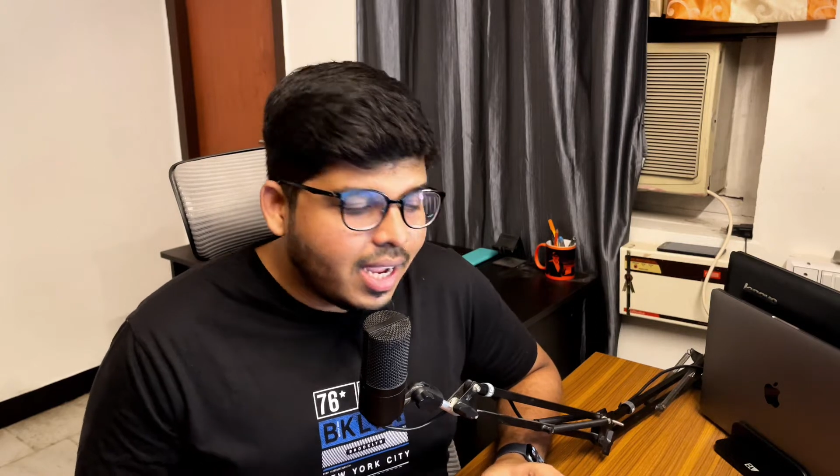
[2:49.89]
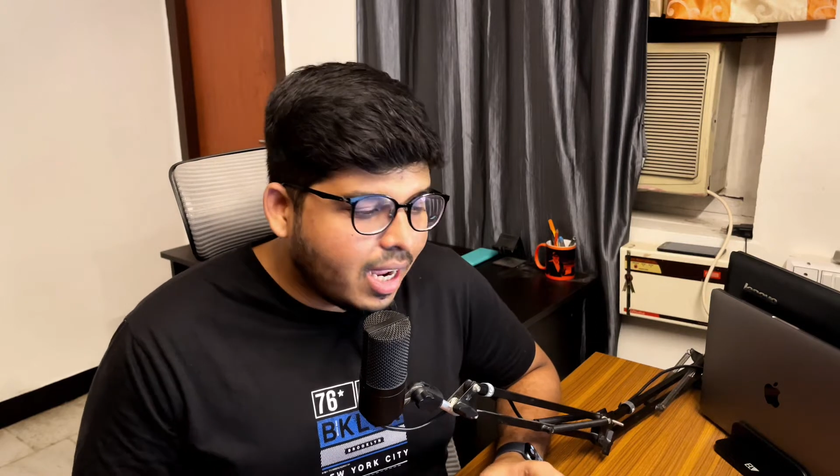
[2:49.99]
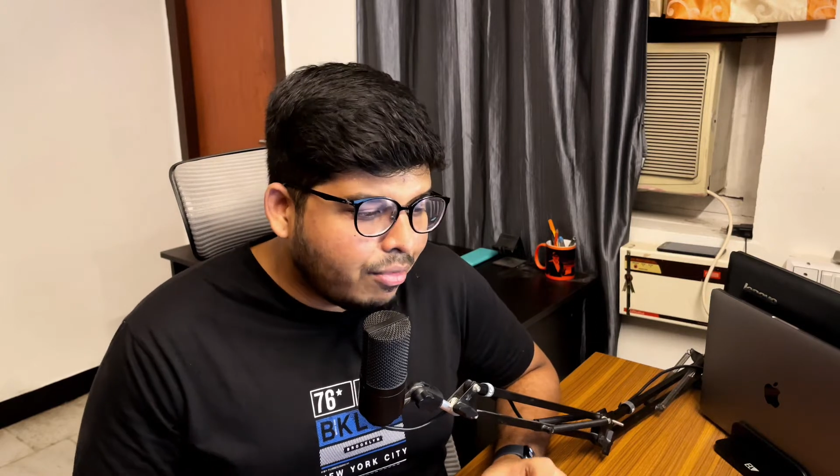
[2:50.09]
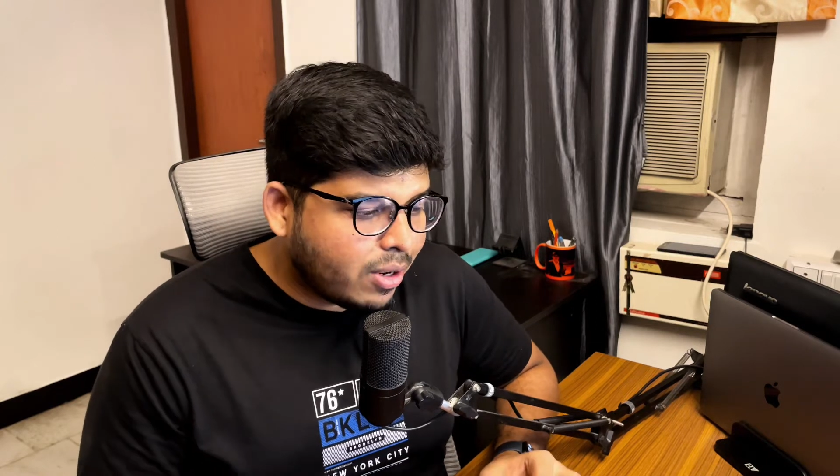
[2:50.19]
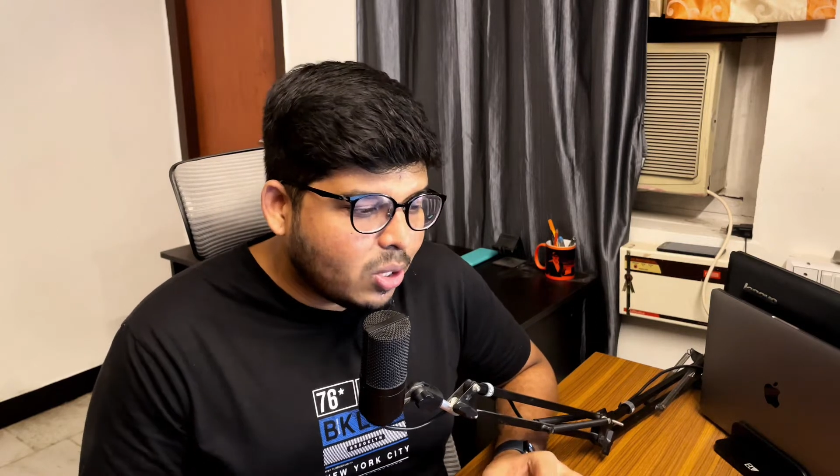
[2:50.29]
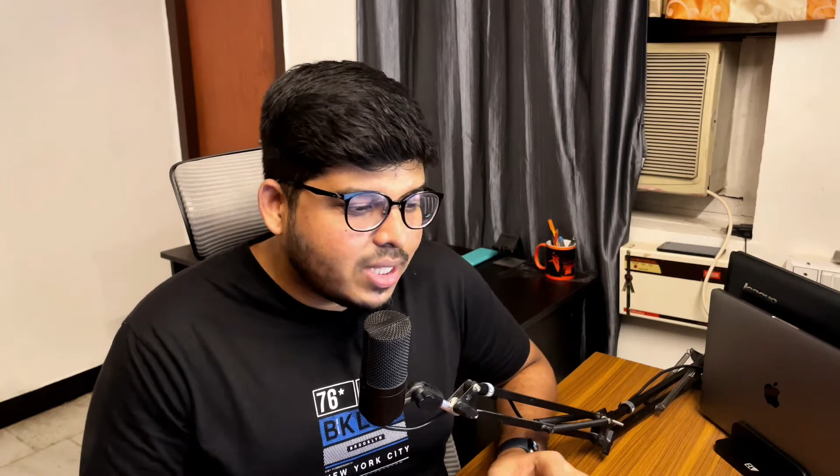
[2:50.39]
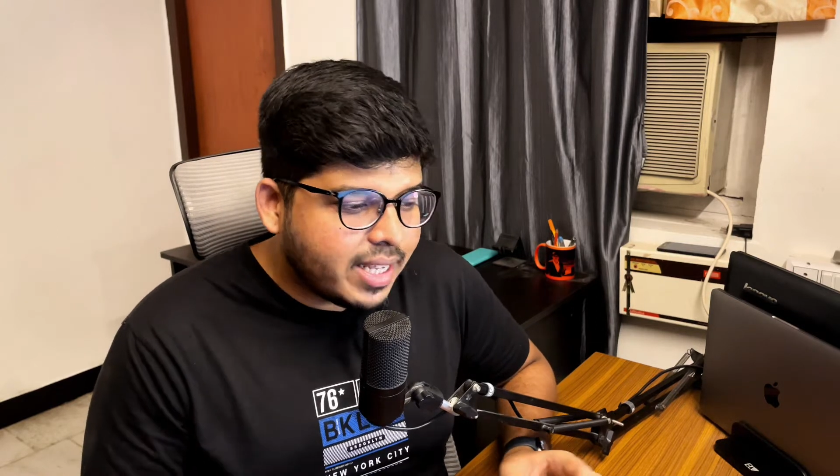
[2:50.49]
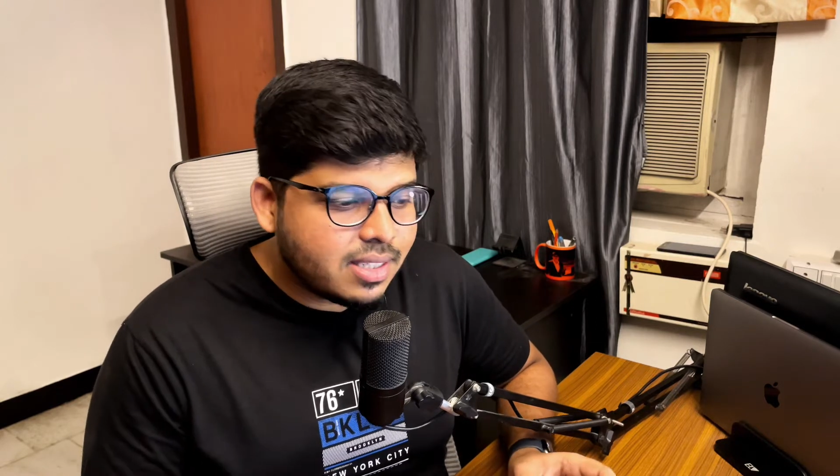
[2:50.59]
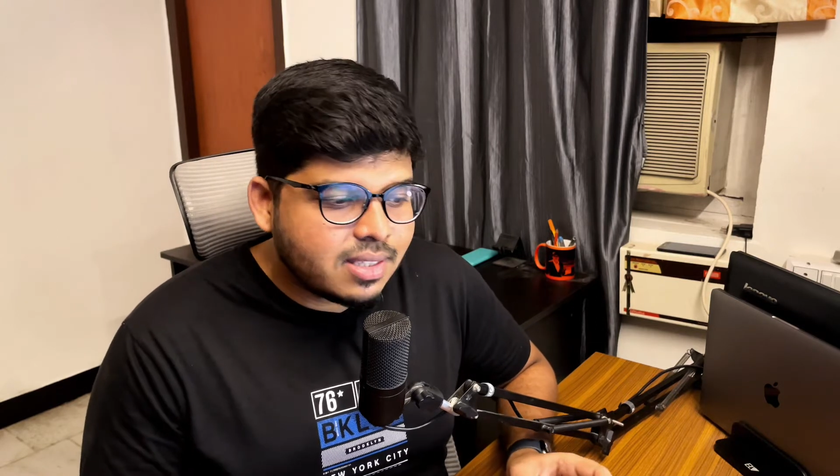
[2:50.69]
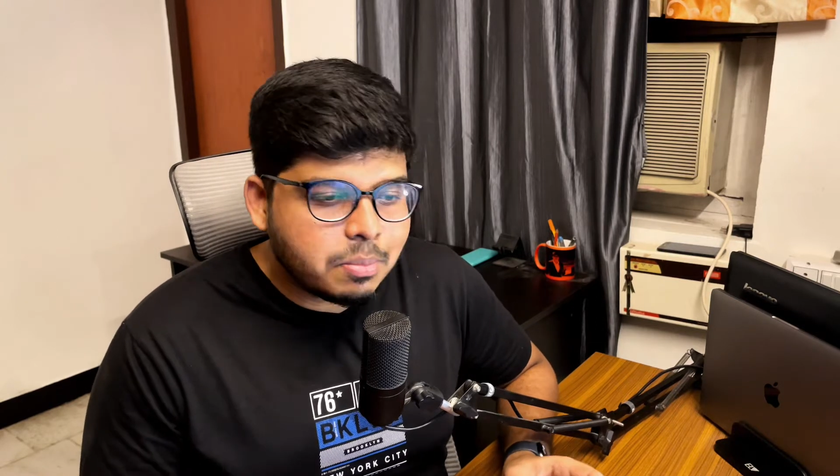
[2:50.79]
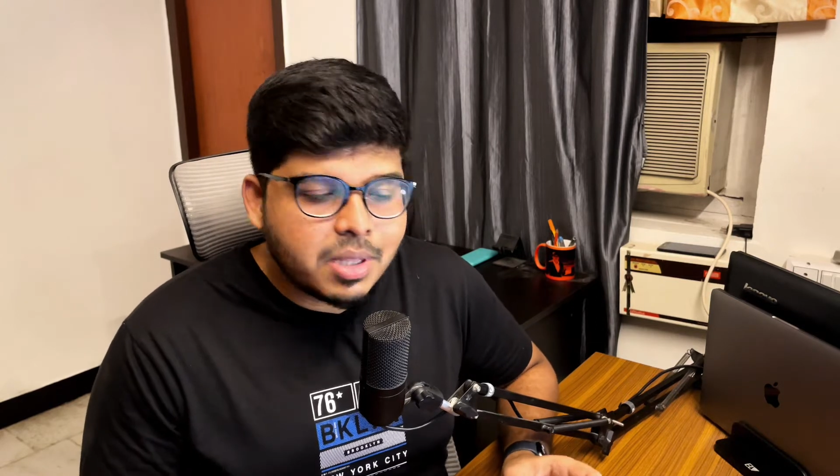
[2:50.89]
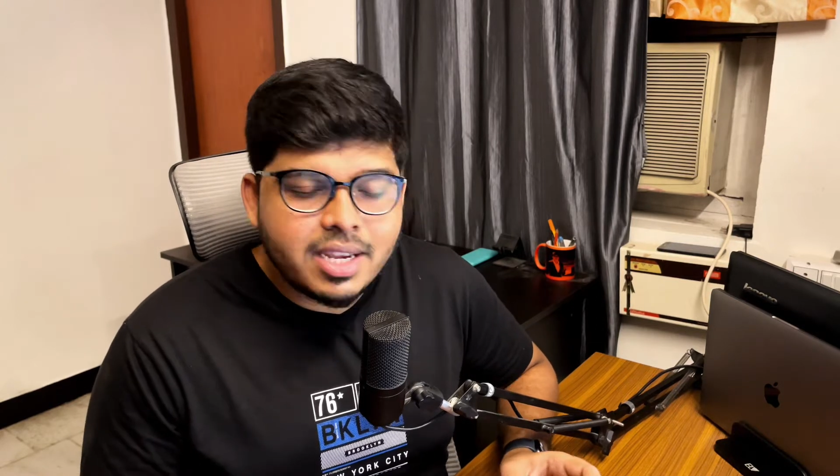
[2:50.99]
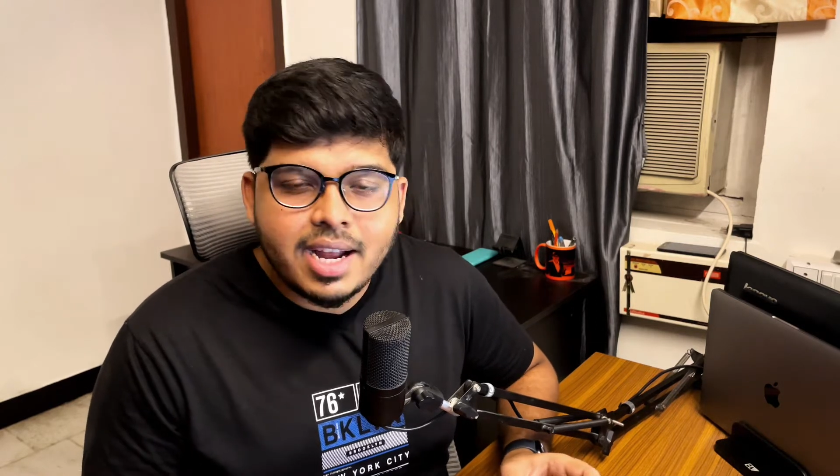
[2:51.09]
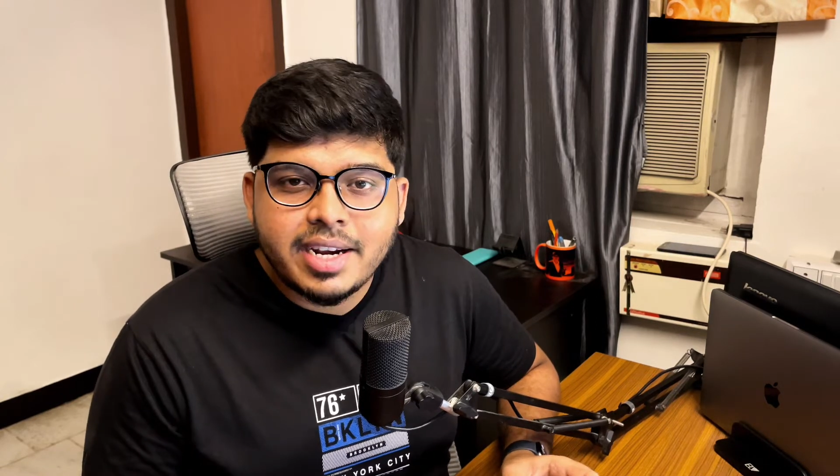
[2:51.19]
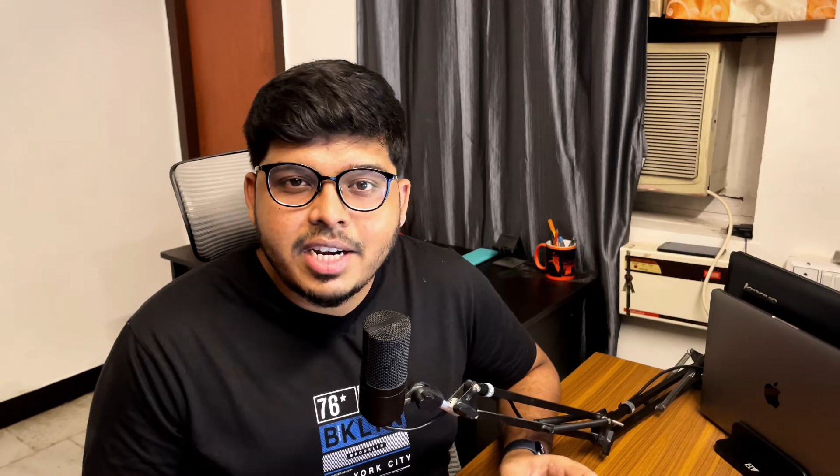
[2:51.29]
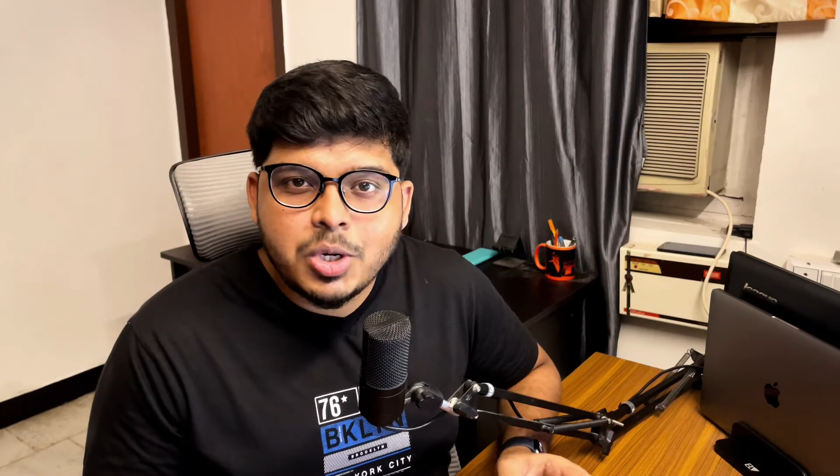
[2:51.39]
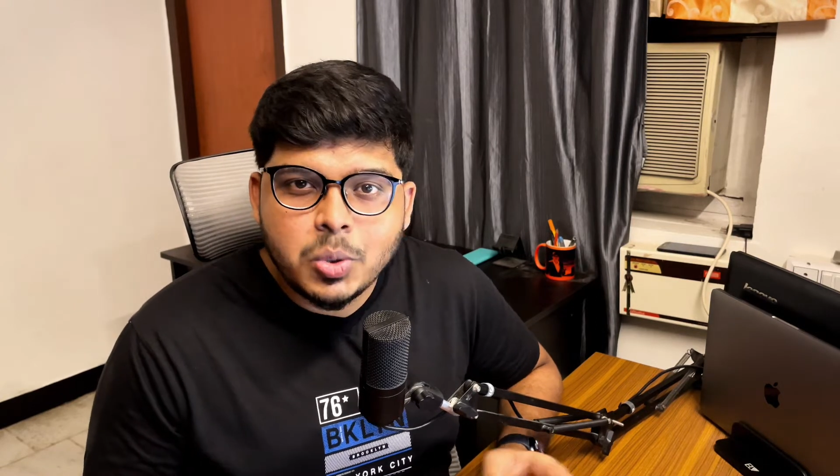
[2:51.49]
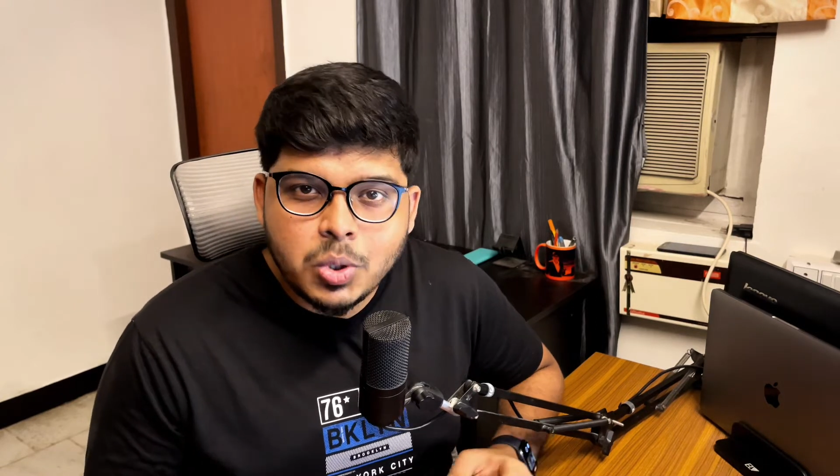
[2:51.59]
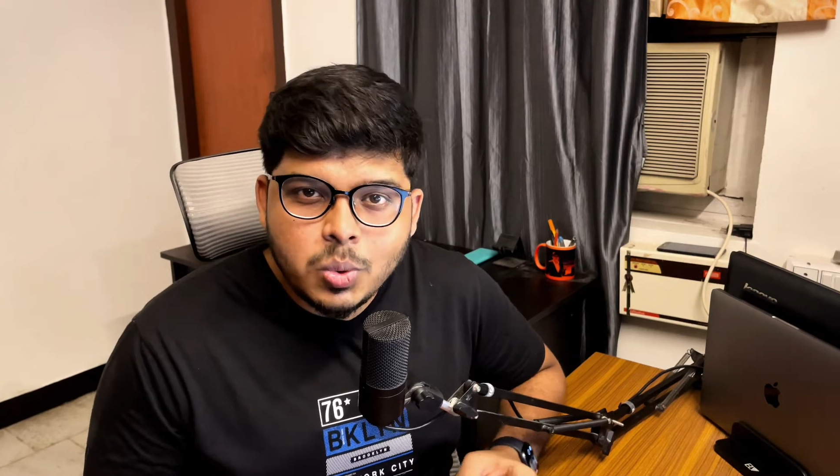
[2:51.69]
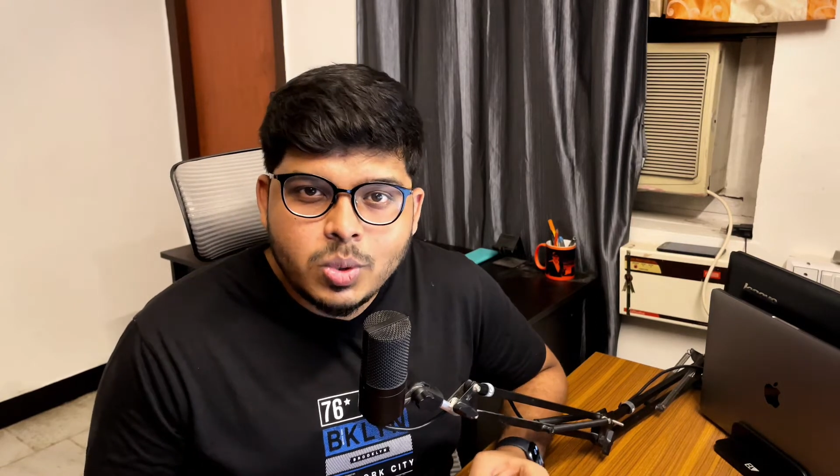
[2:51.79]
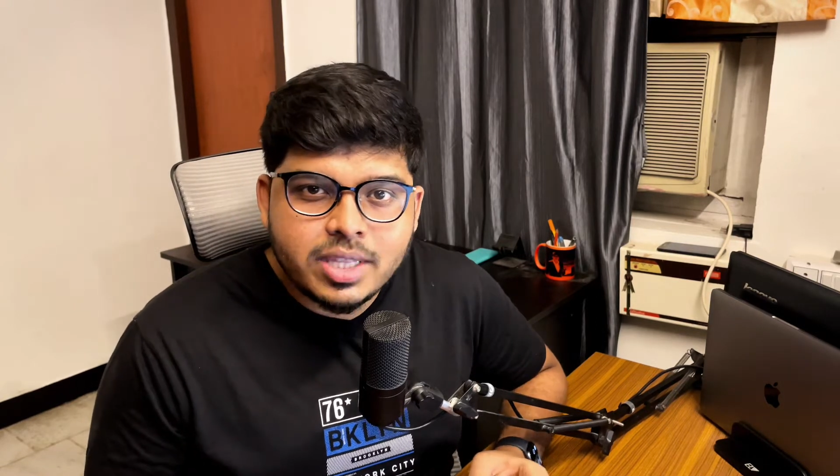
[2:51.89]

If at all there is something I need to do,